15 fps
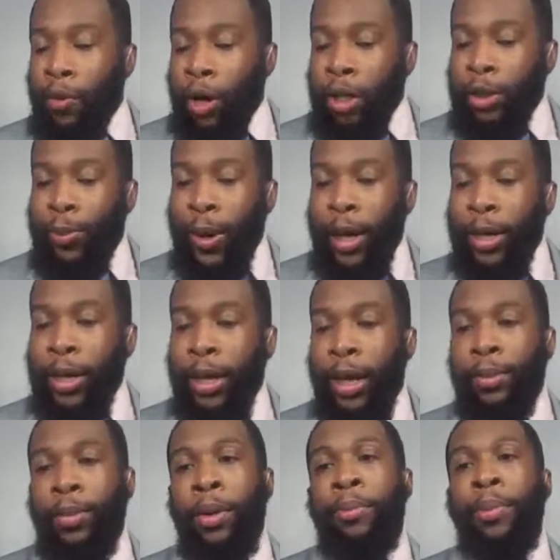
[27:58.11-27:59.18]
runs by the
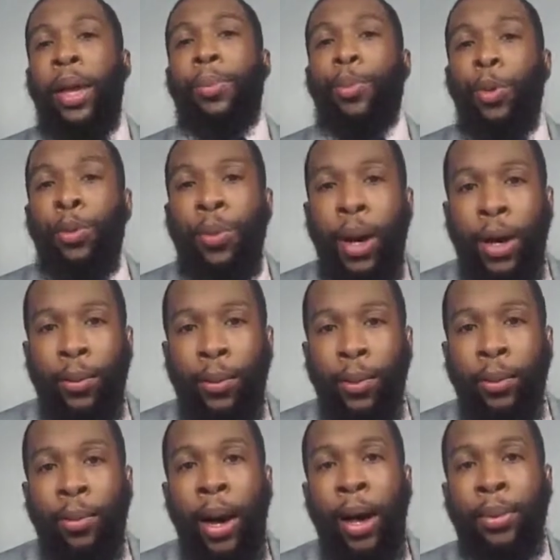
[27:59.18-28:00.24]
name the Maple
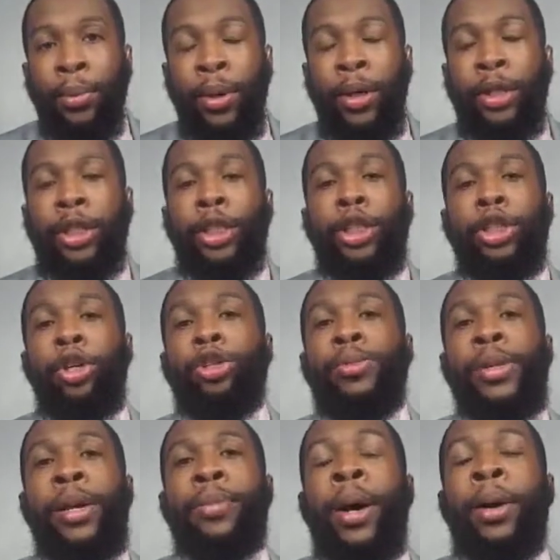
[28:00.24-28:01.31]
Mamba just
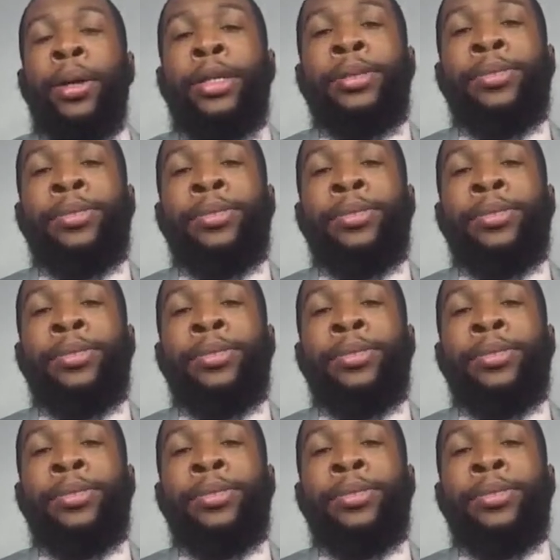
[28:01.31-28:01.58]
shows me about his